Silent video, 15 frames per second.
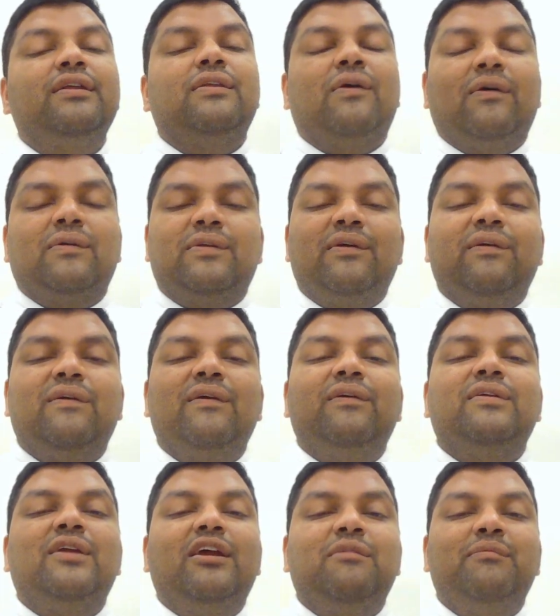Dr.
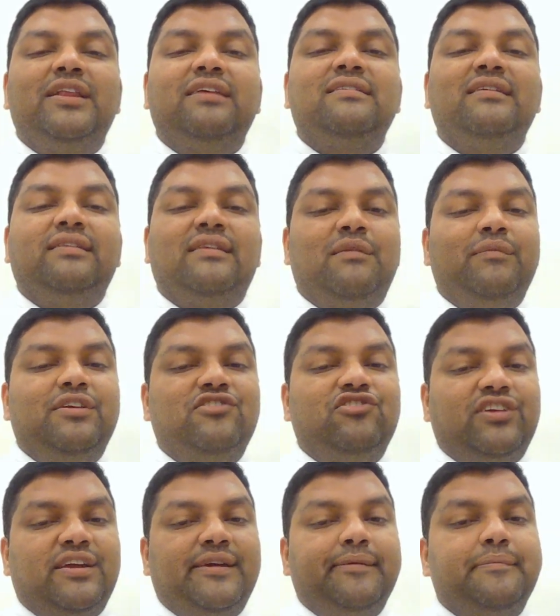Nirmala Sitharaman.